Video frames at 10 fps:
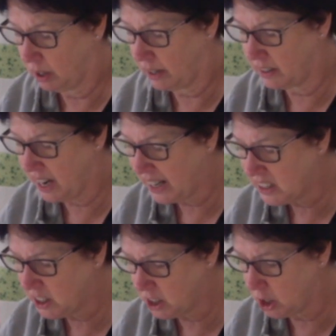
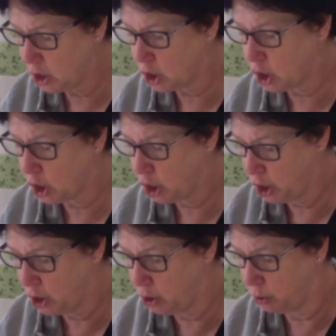Texas is
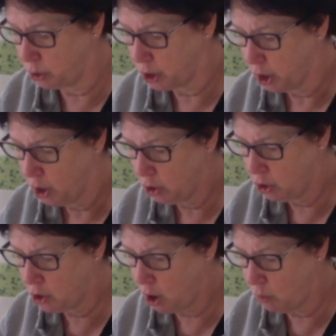huge. You
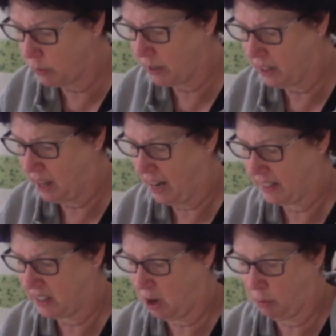don't
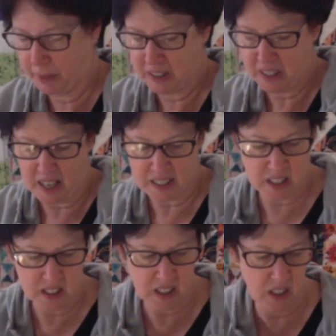realize how big
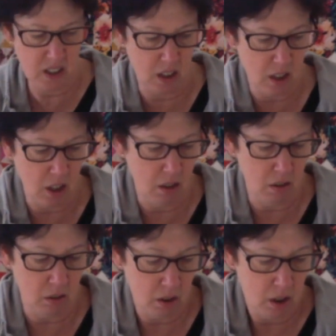Texas is
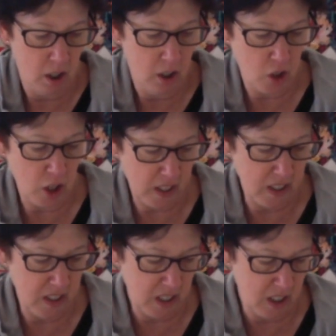until Jackie
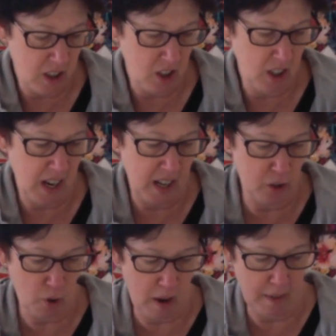says until you got to
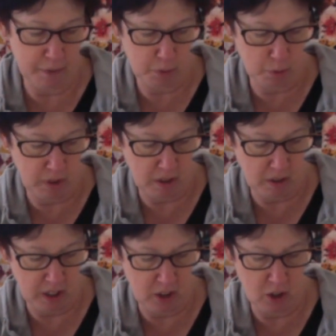drive through there.
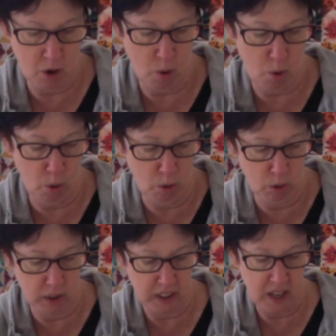Then you go,
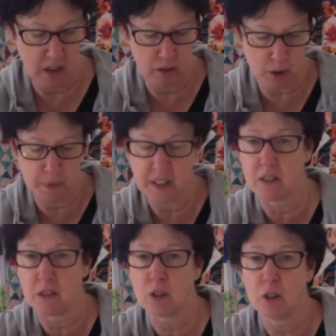holy cow, this place
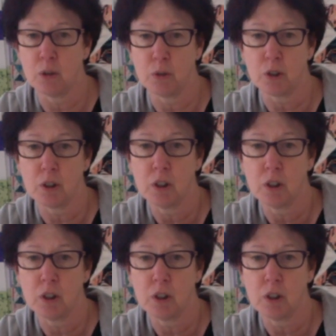is huge.